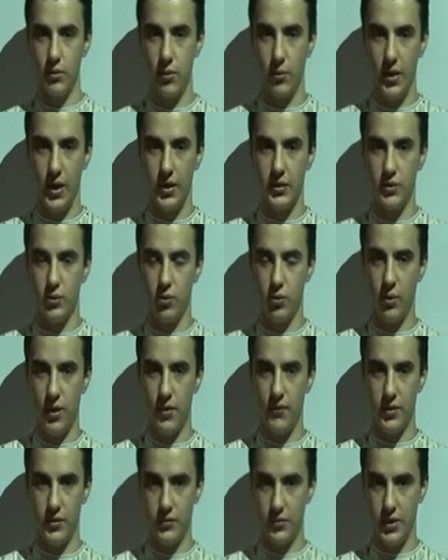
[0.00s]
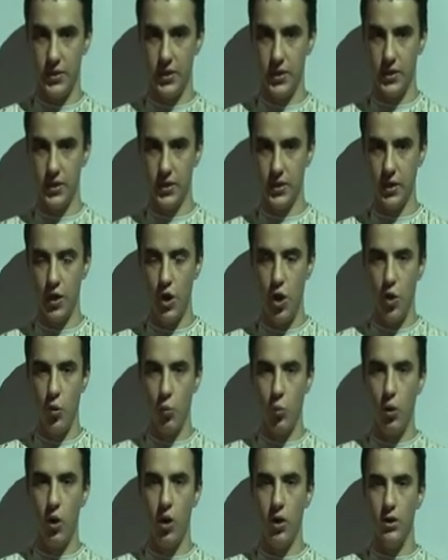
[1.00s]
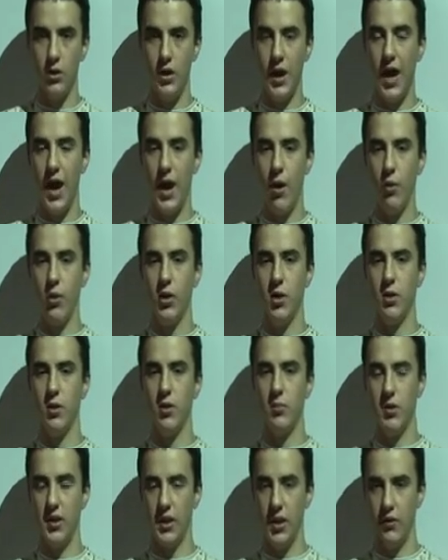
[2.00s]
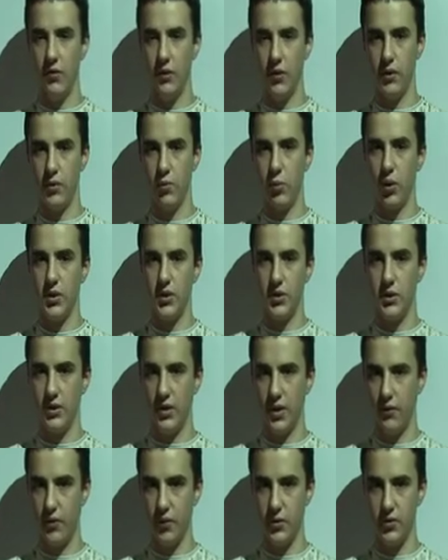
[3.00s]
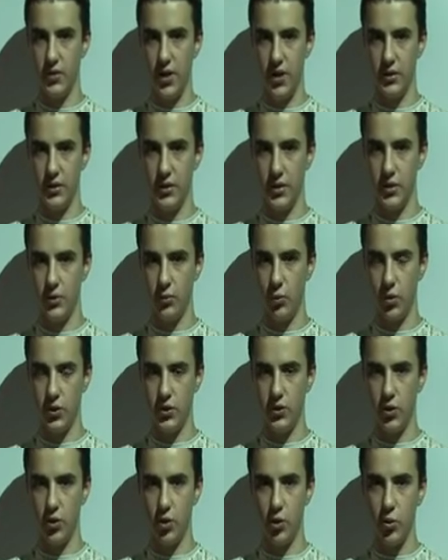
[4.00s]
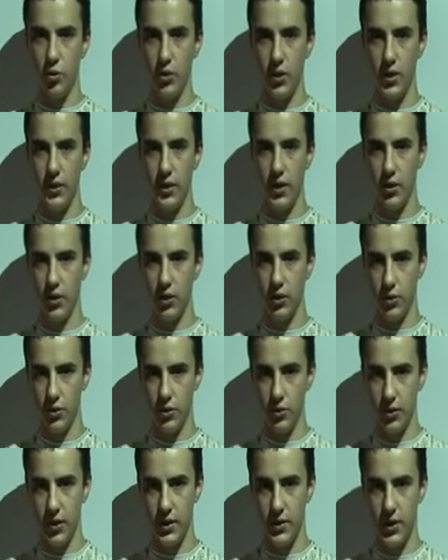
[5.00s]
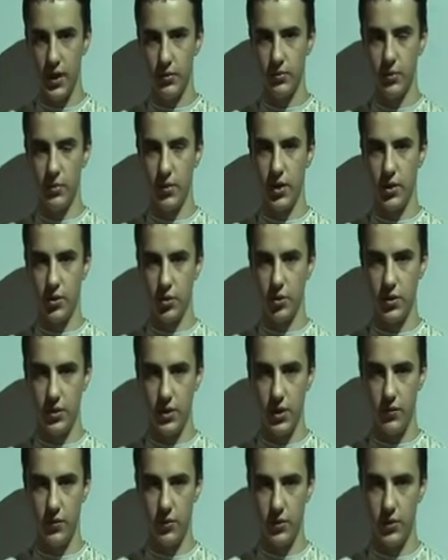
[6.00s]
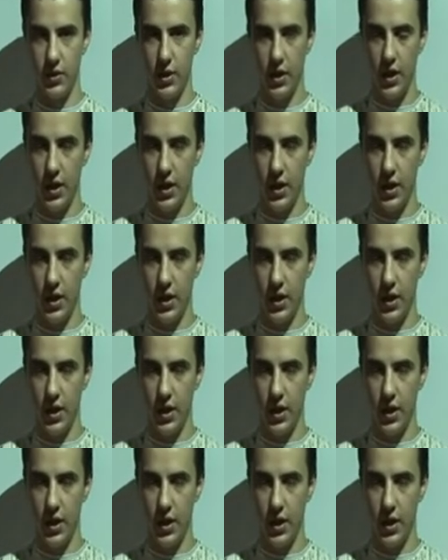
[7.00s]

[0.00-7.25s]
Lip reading: When we ask whoever's resetting, how are you going to be different? What's different strategies? What's the new thing that you're going to do this time to make sure it's different?